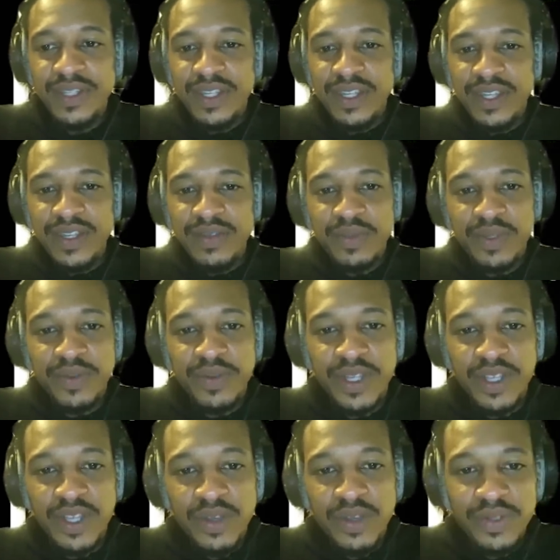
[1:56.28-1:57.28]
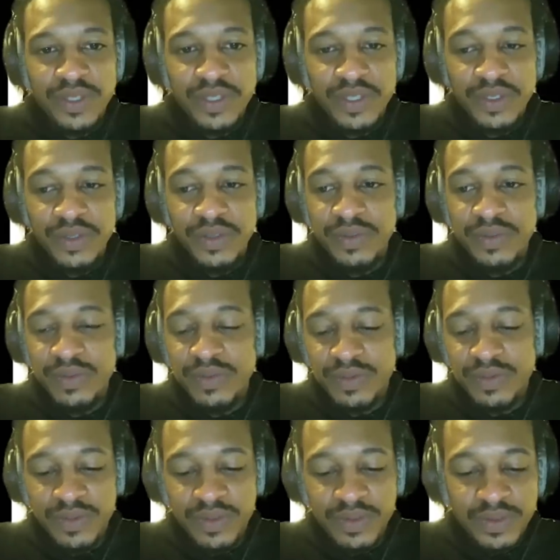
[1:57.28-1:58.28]
And we want to go into
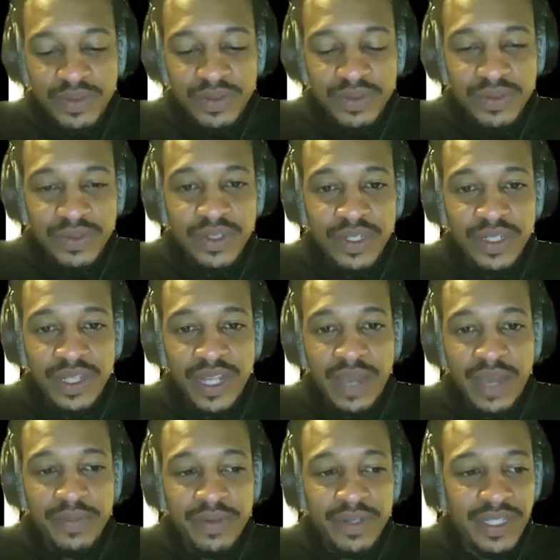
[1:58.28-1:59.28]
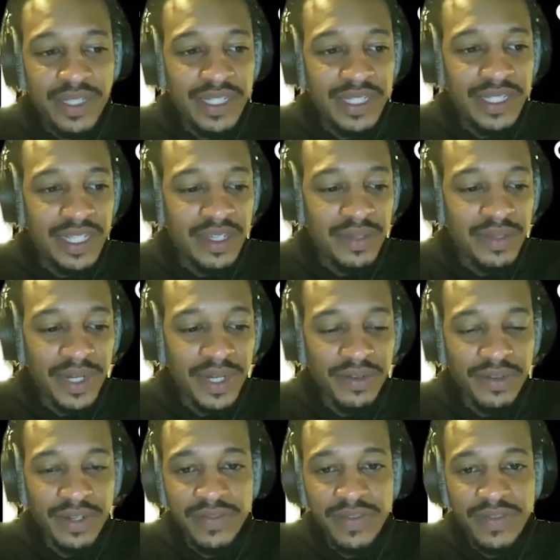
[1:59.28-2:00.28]
elaborate detail by the
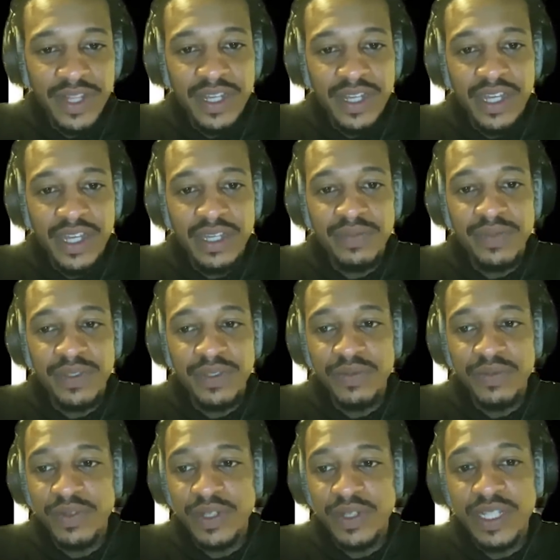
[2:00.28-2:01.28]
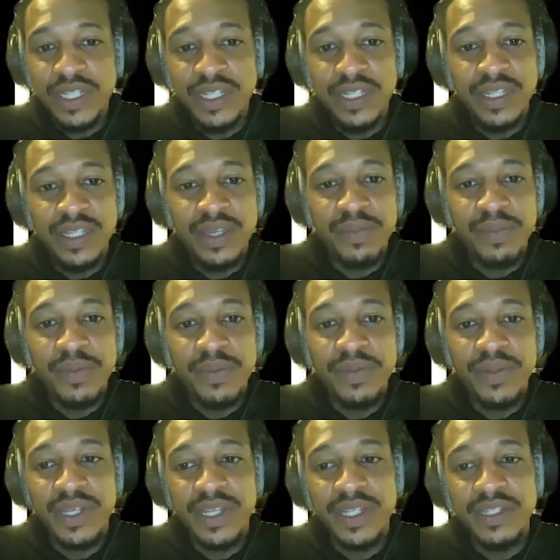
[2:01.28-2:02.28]
grace of Alahayim to really get
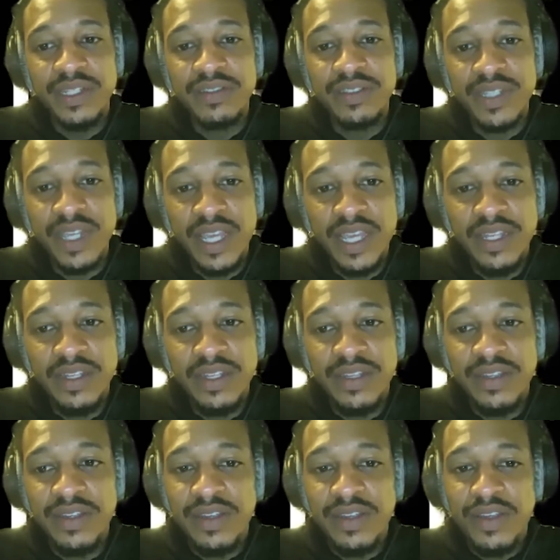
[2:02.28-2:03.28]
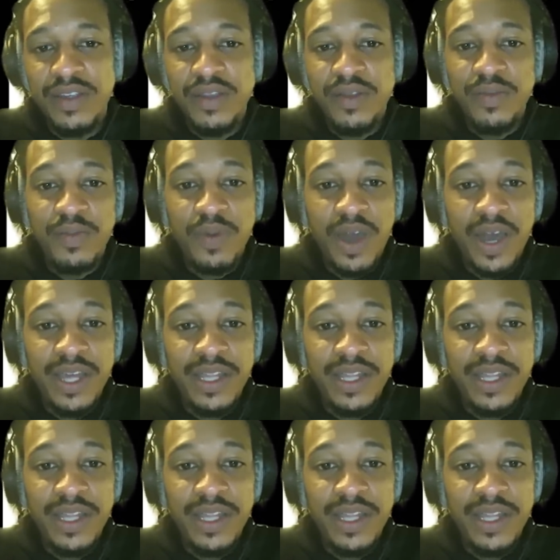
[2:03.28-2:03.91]
people to understand why